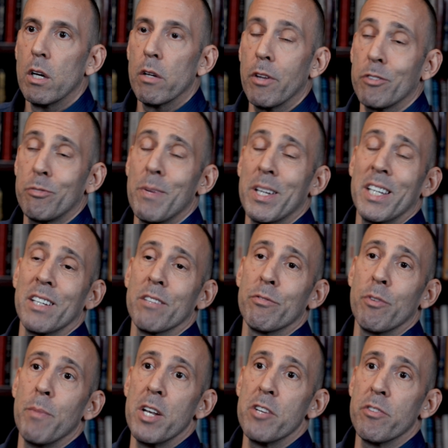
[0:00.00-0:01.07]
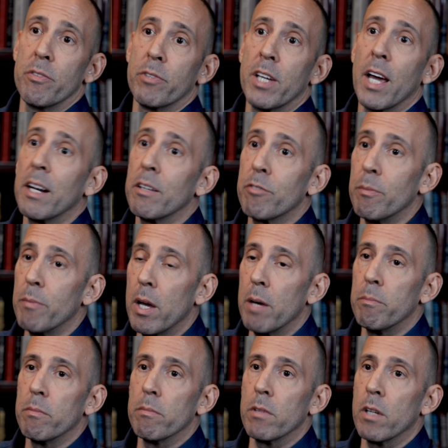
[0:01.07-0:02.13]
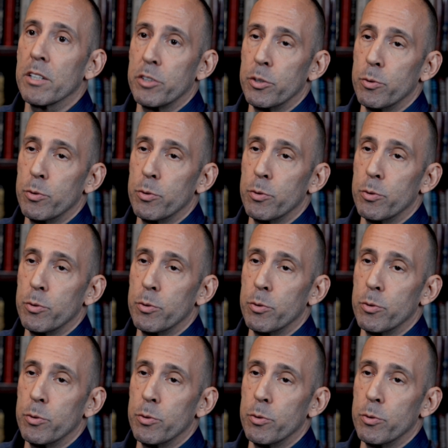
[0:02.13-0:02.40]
thus making information getting from them less